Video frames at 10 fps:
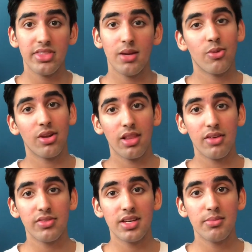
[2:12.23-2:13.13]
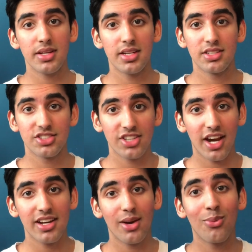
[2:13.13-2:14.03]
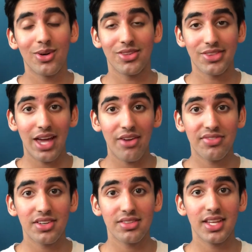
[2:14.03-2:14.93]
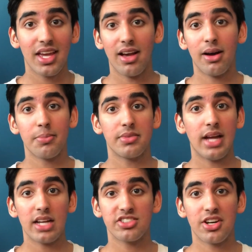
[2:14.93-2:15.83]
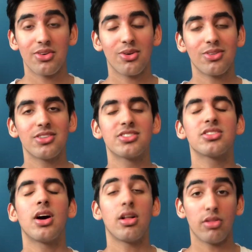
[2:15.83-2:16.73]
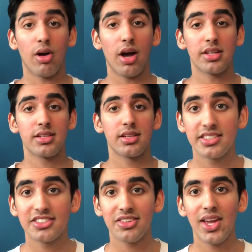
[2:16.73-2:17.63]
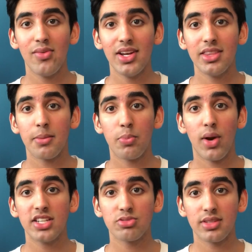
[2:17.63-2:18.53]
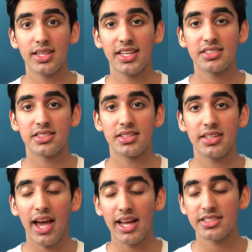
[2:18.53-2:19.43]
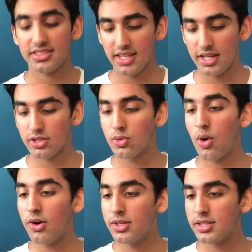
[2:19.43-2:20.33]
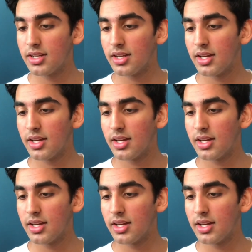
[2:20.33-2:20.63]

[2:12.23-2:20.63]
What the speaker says: them or love them, China will definitely help NAT shareholders a lot. And so even in their press release, NAT said, quote,